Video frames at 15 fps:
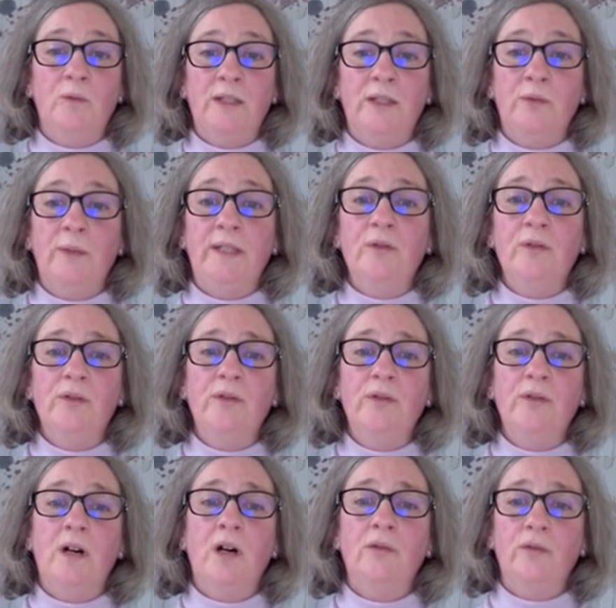what we do
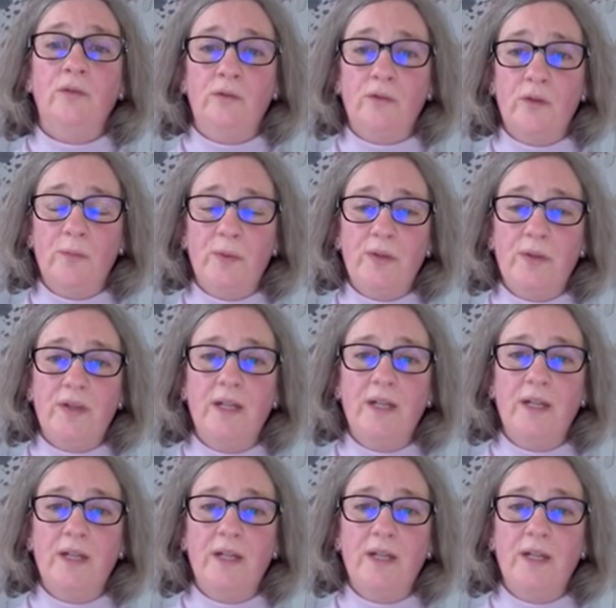on the groups,